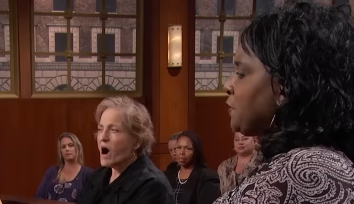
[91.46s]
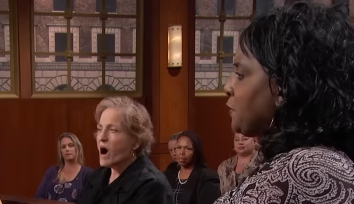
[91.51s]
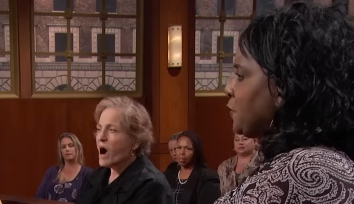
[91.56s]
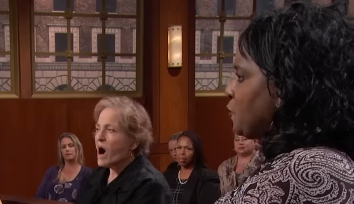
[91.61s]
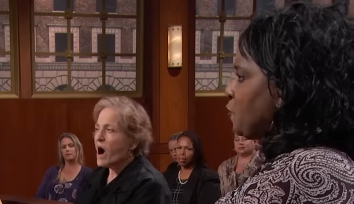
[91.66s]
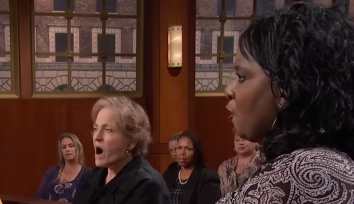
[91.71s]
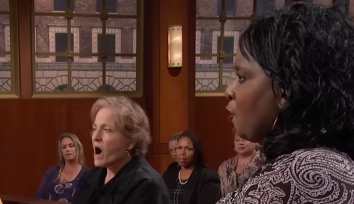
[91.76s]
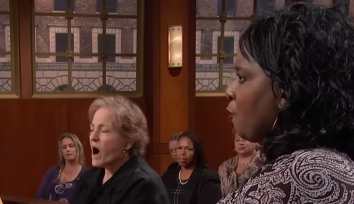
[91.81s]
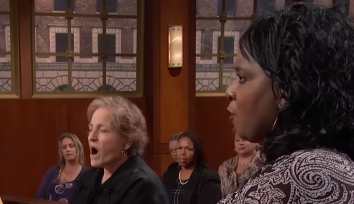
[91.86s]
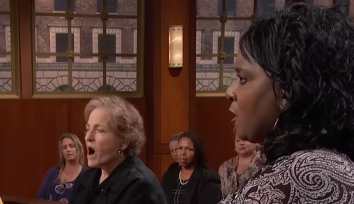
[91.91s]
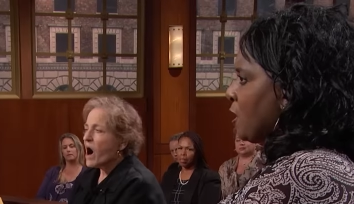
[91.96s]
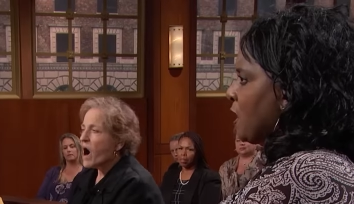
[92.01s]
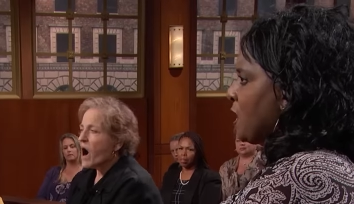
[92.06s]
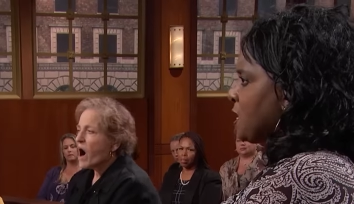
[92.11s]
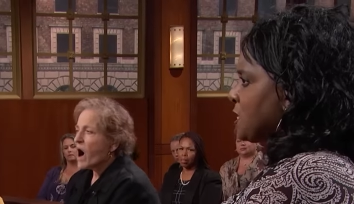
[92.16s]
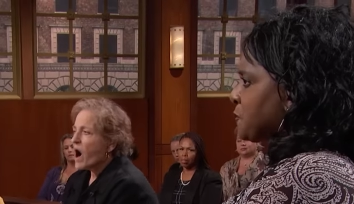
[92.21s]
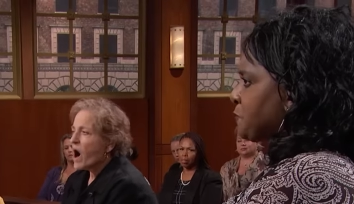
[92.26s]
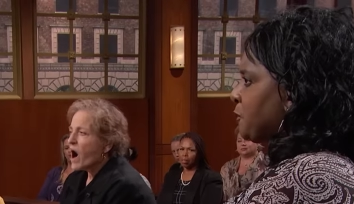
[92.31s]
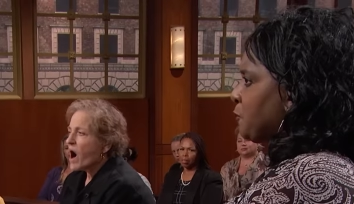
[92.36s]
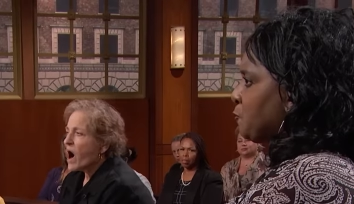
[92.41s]
Speaker 1: even know well, her
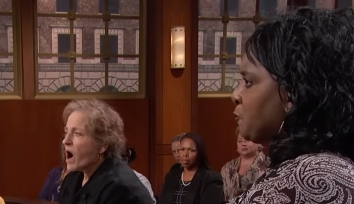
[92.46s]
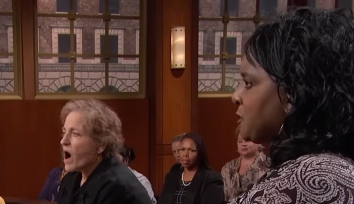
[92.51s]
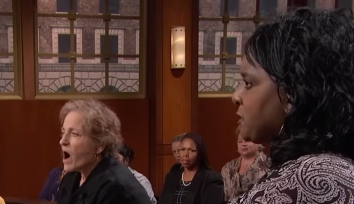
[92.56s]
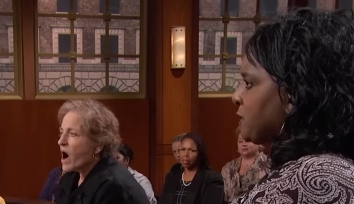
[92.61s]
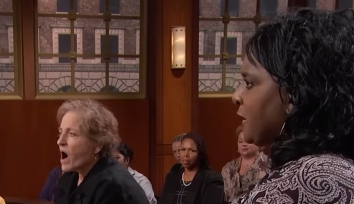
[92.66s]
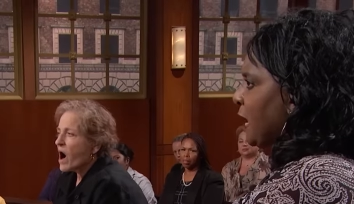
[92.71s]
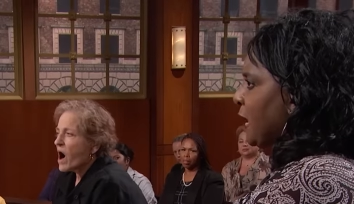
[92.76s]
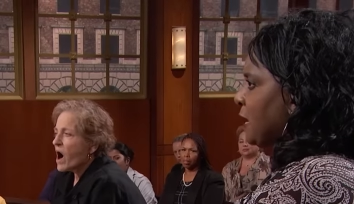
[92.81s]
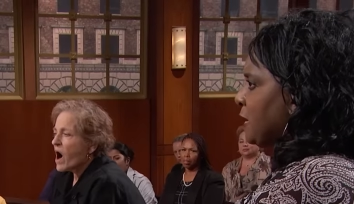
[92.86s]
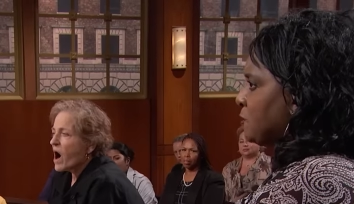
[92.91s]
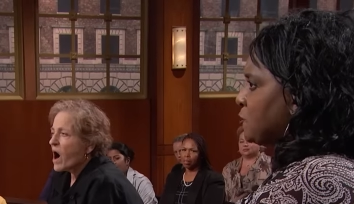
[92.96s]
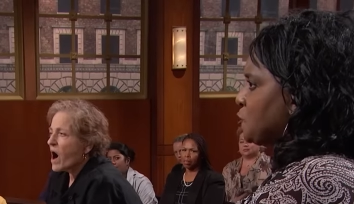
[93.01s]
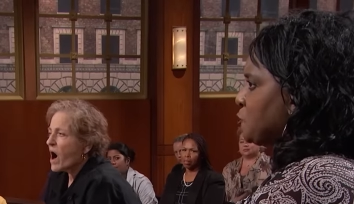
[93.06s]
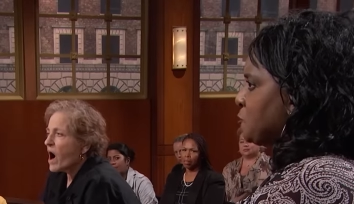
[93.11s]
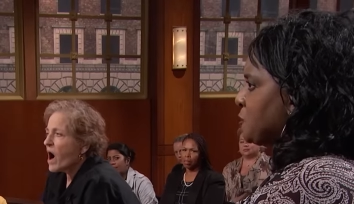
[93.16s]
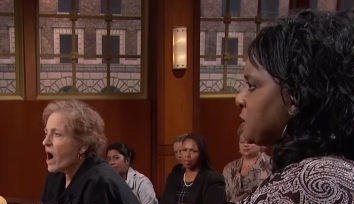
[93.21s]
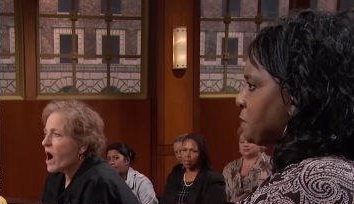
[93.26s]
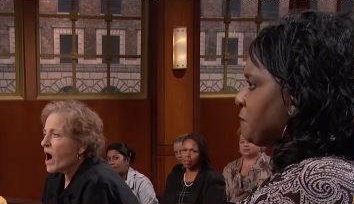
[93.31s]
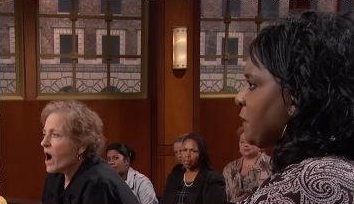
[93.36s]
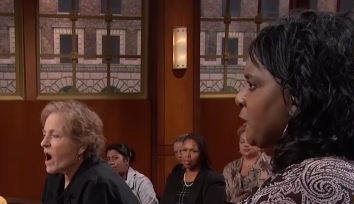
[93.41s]
husband was gay, and my,
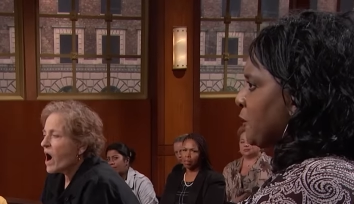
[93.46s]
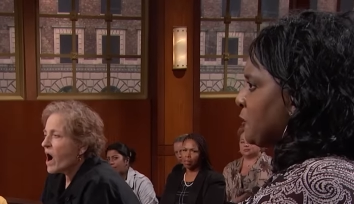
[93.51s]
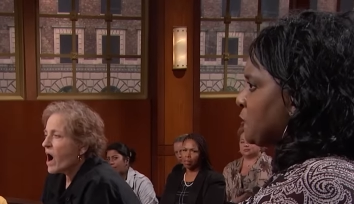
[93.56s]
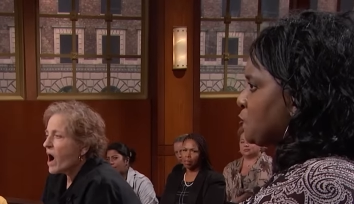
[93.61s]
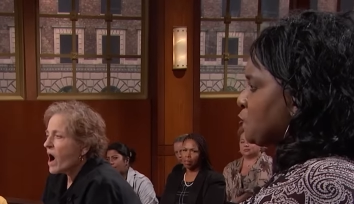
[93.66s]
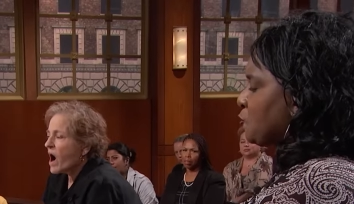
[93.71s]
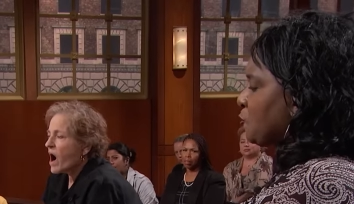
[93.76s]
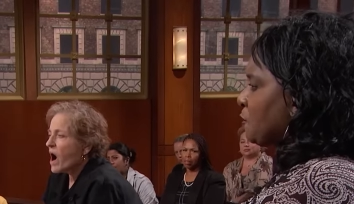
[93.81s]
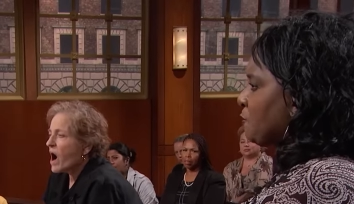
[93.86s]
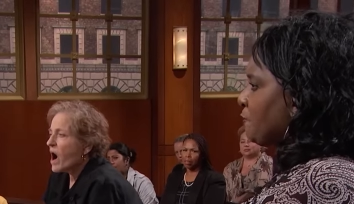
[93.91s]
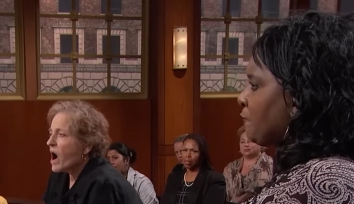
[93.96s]
she was married to him